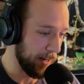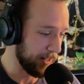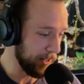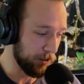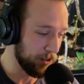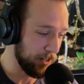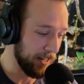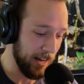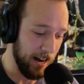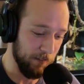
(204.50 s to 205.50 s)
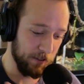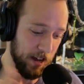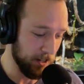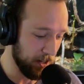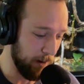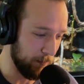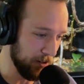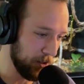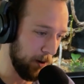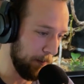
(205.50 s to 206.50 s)
that is interesting and I have yet to
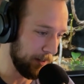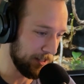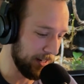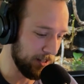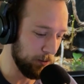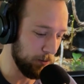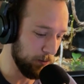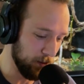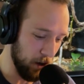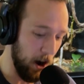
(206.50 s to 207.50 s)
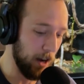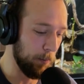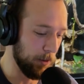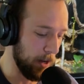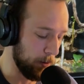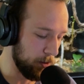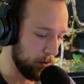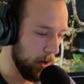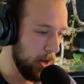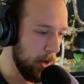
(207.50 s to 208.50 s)
cover, so I'm excited to talk about that with
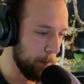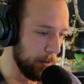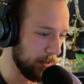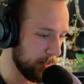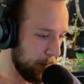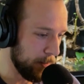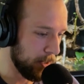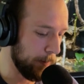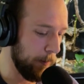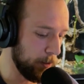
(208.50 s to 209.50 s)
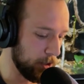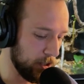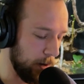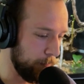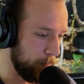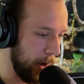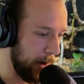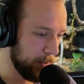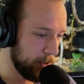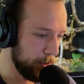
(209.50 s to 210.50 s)
you. But tell me a little bit about yourself.
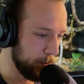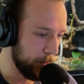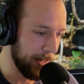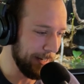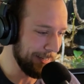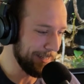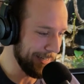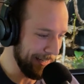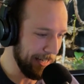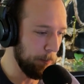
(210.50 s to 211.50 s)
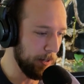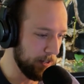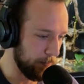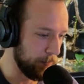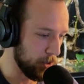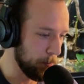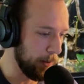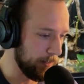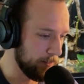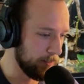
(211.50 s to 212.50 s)
How did you get into keeping in the first
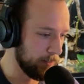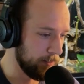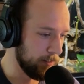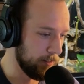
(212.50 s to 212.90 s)
place?